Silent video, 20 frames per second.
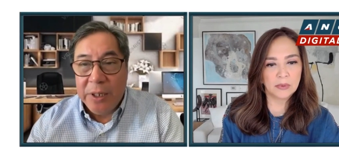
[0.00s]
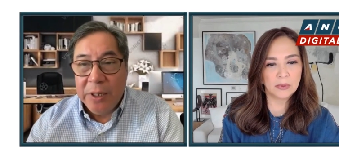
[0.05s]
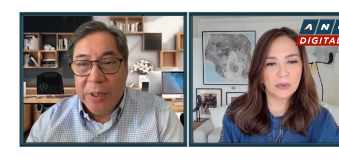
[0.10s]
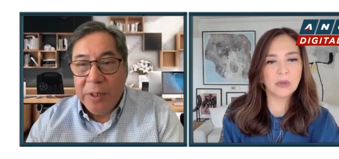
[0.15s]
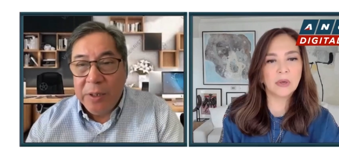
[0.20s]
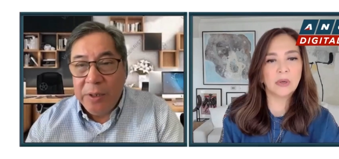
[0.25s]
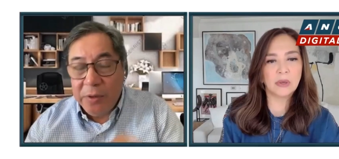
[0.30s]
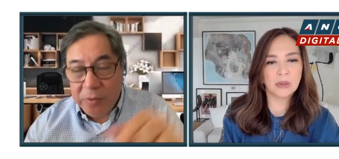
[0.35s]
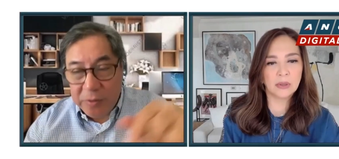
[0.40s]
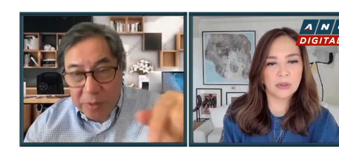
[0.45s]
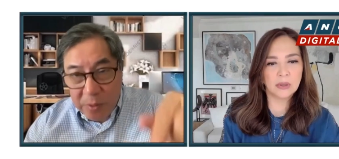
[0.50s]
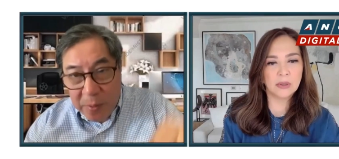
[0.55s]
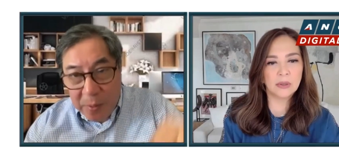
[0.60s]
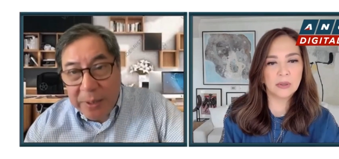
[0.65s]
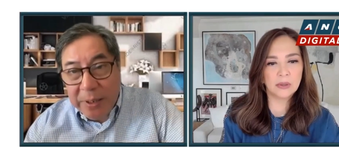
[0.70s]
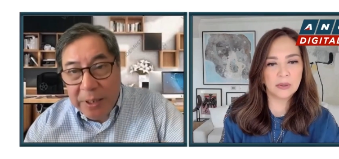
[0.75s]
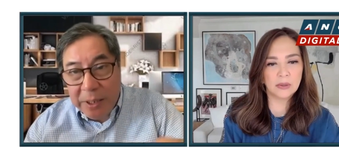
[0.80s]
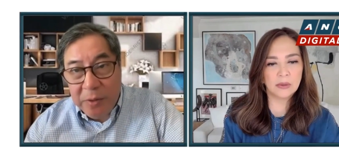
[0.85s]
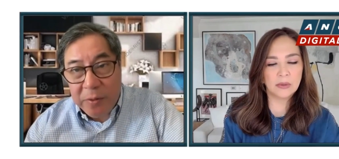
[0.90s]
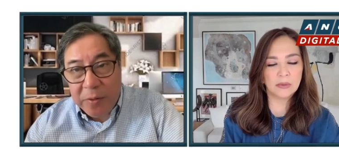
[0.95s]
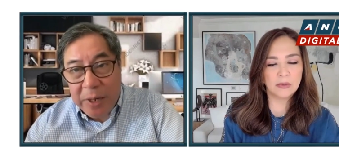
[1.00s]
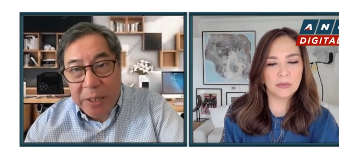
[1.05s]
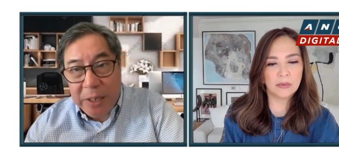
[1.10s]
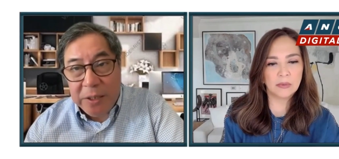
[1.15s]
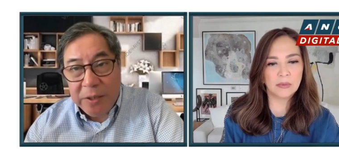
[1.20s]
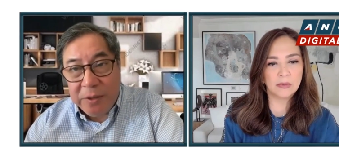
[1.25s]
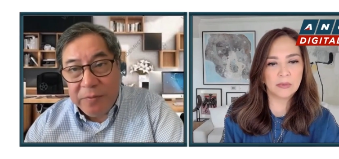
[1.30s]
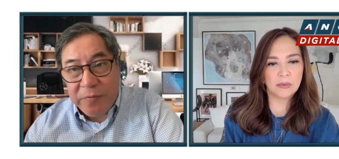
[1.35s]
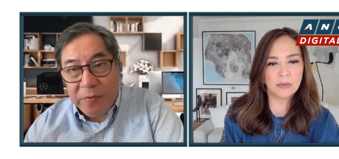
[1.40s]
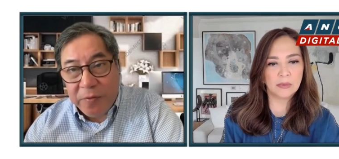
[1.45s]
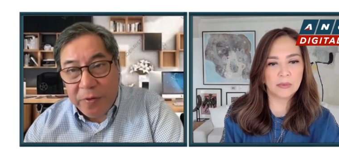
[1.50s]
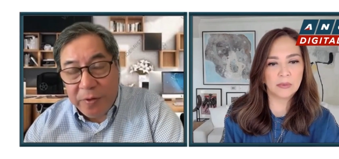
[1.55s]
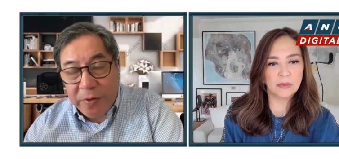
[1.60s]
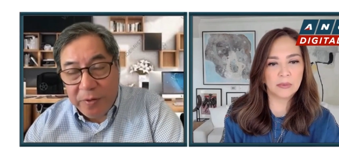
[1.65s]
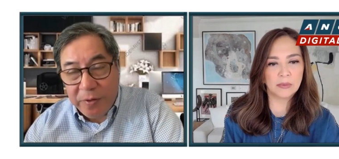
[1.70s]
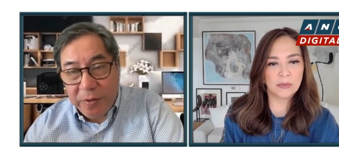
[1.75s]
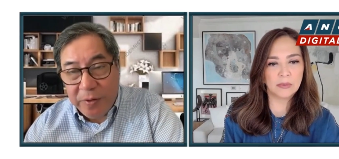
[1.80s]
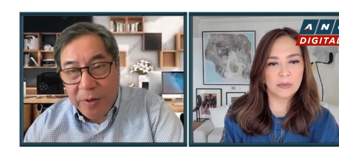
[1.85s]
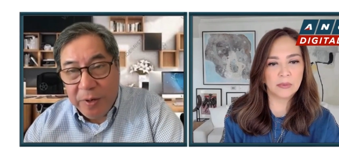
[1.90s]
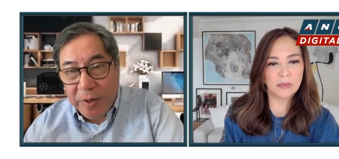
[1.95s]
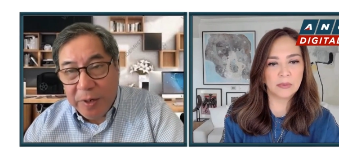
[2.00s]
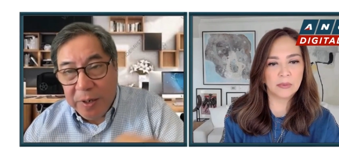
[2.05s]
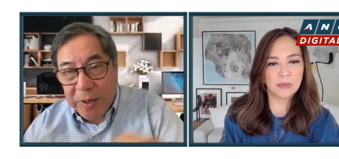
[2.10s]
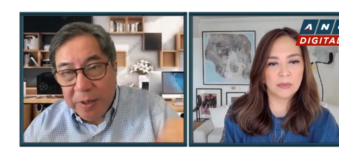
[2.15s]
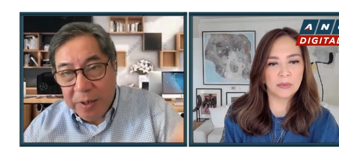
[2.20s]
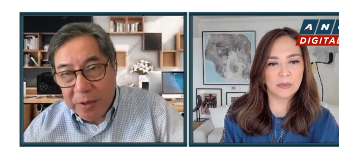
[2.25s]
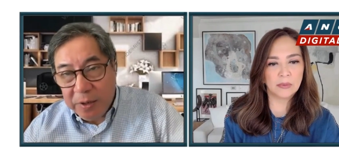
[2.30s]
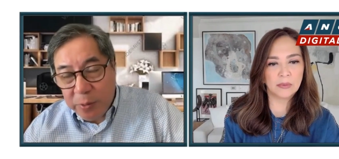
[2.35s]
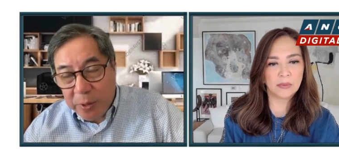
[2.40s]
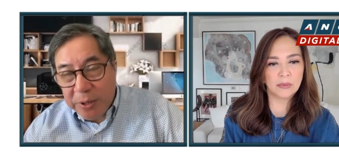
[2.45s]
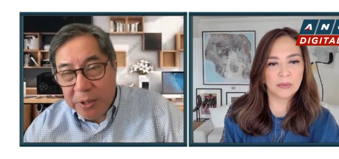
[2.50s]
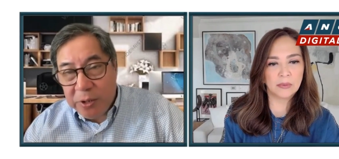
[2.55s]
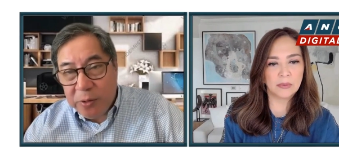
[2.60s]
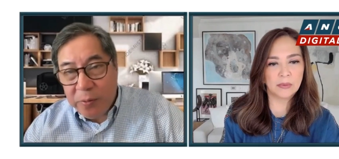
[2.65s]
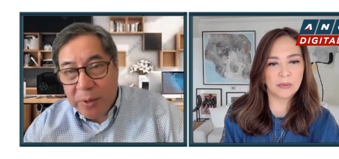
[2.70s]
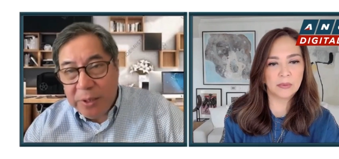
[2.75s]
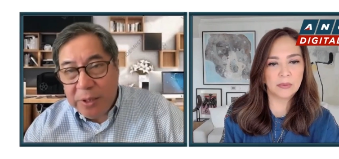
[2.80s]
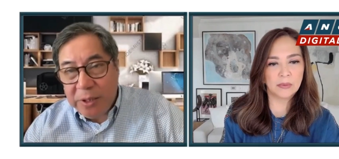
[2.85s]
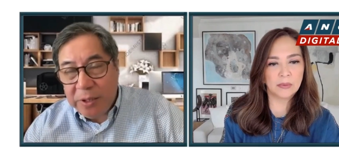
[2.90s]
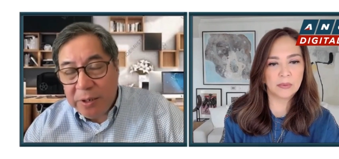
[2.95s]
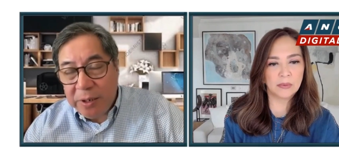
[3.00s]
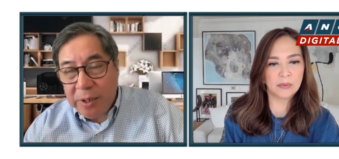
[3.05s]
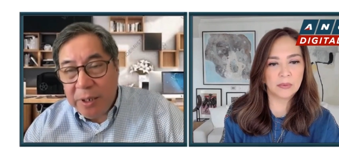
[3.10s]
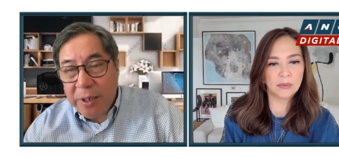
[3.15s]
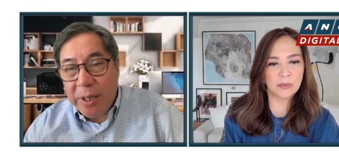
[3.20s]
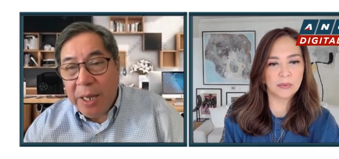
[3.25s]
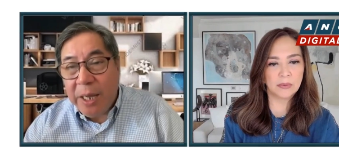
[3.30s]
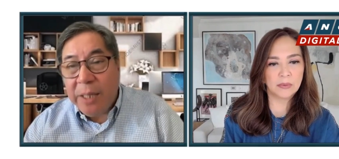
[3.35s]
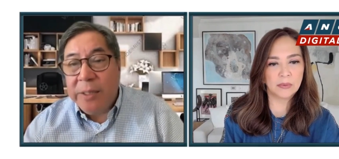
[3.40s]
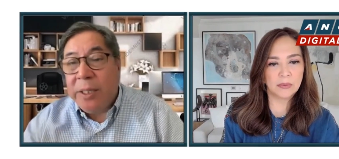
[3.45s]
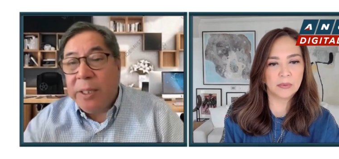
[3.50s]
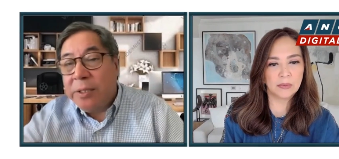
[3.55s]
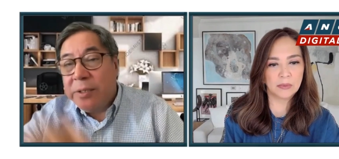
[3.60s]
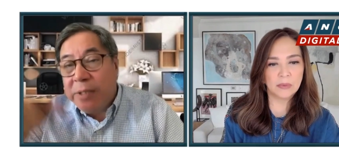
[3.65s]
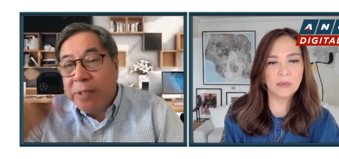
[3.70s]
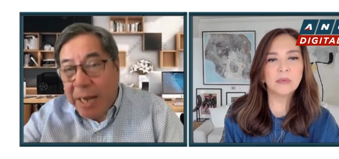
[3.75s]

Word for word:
Speaker 1: Uh-oh. You know, the one allocated for 2023 and then